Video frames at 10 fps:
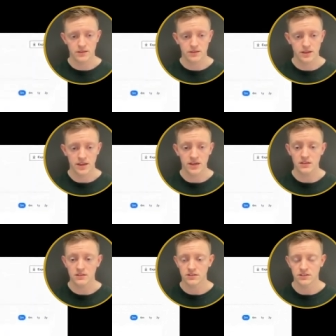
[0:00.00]
Here,
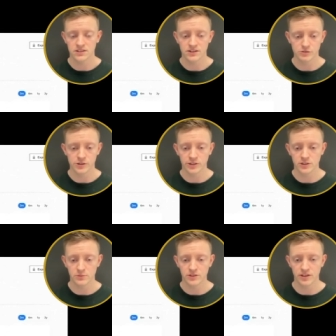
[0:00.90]
the delivery
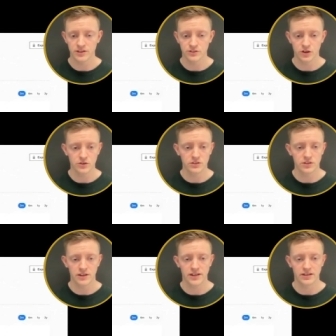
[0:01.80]
income is then shown
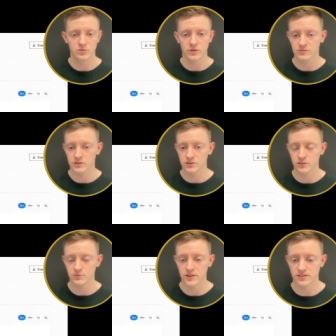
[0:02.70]
against whatever else
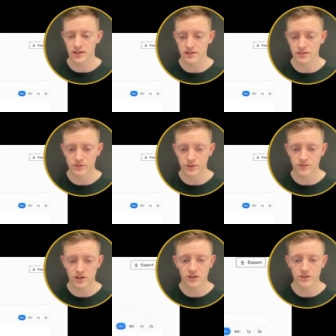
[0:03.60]
has been selected for the
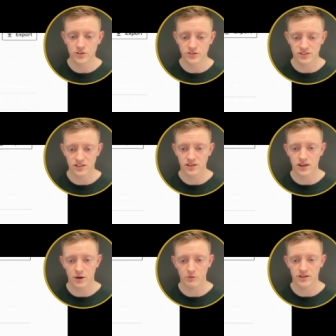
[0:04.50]
chart, and you can see
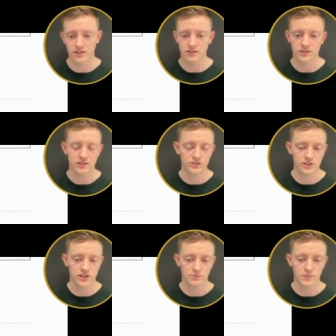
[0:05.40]
how regularly
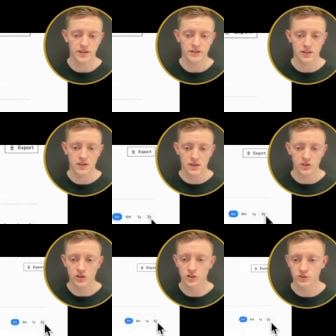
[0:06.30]
she gets paid.
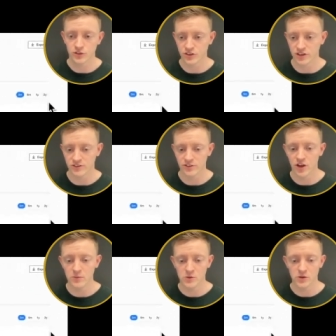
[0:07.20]
You can also change the
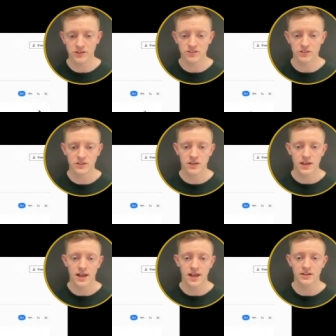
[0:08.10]
time horizon,
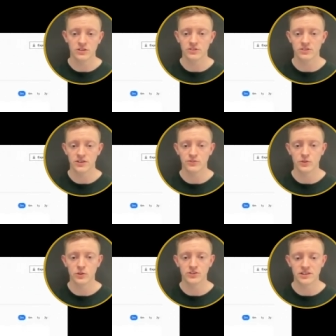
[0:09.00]
and you see a
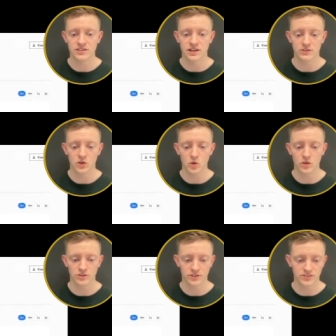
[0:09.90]
full detail of all
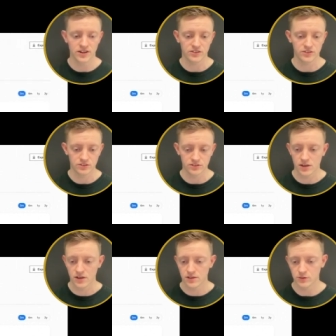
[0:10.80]
the transactions
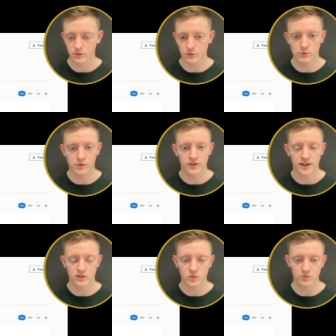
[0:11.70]
that
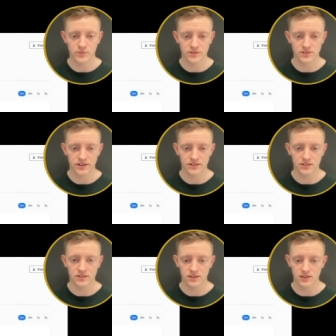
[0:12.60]
reflect what have been
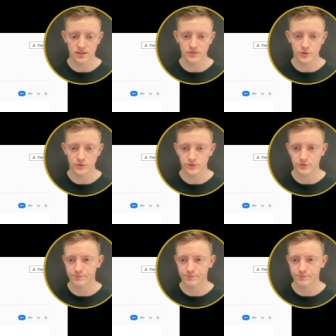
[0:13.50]
selected in the filters.